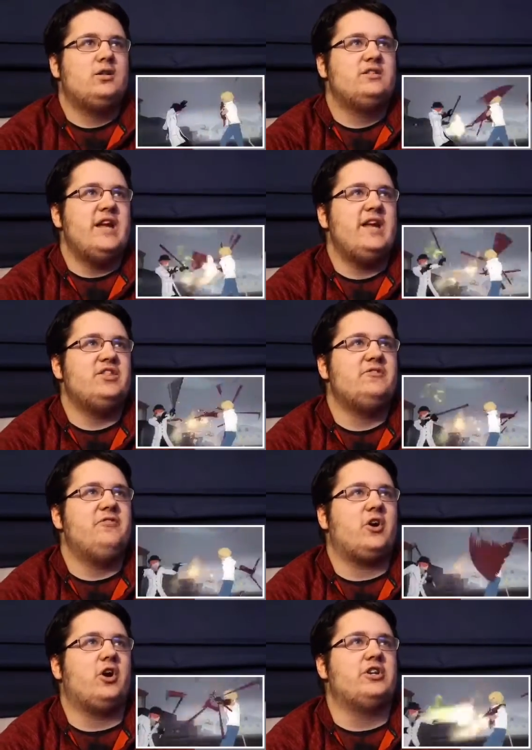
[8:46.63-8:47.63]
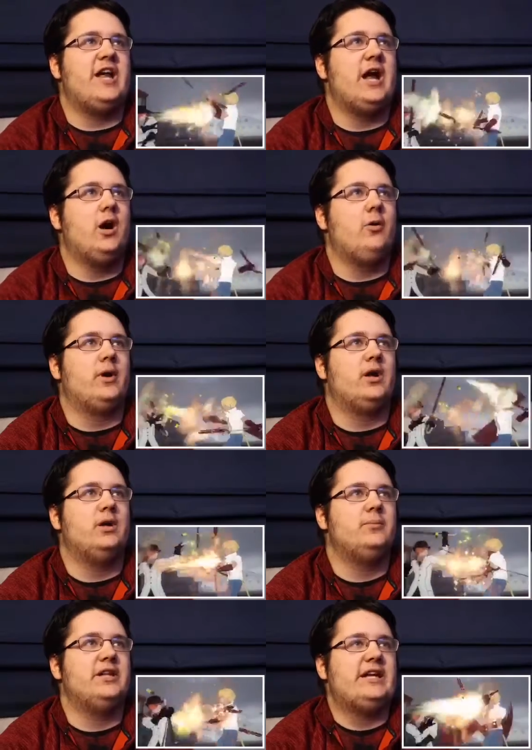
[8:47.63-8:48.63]
Take the fucker down,
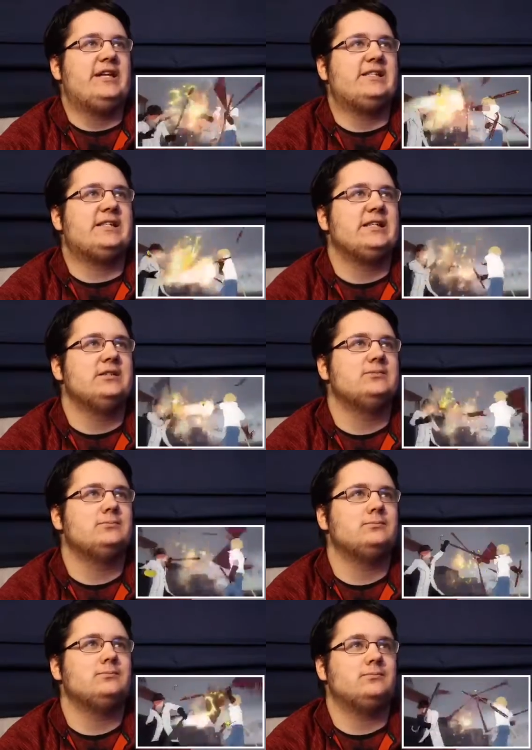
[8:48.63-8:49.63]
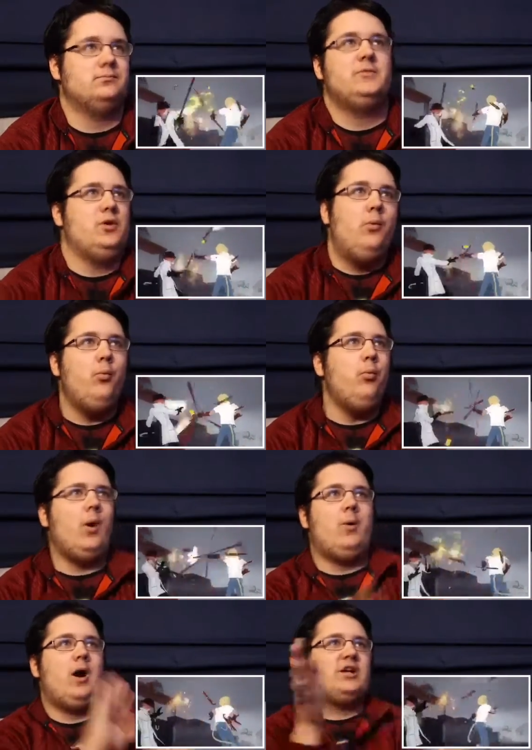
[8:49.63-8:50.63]
please.
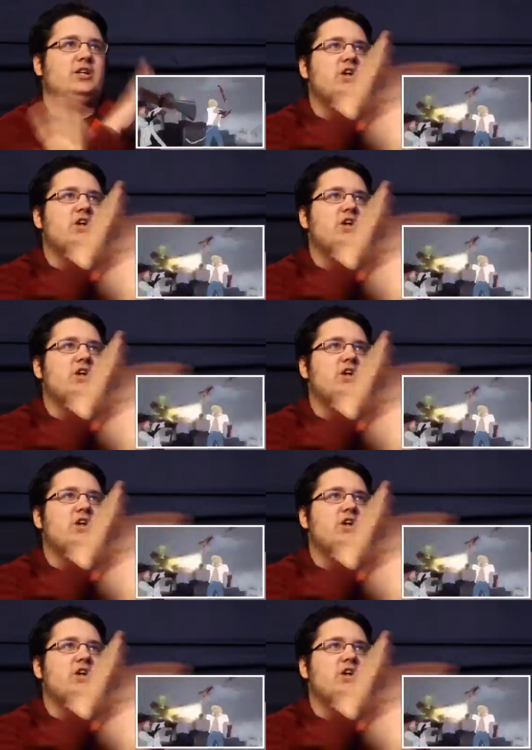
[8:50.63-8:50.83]
Whoa, whoa,